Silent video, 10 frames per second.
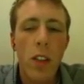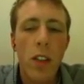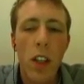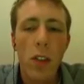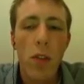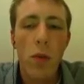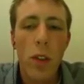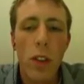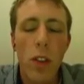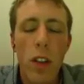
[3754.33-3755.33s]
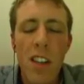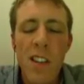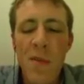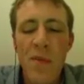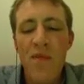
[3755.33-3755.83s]
just was
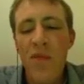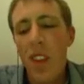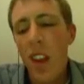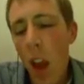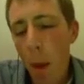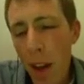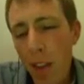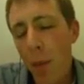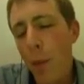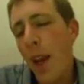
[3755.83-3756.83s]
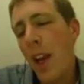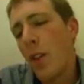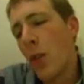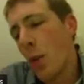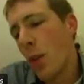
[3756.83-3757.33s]
a bit of a pain to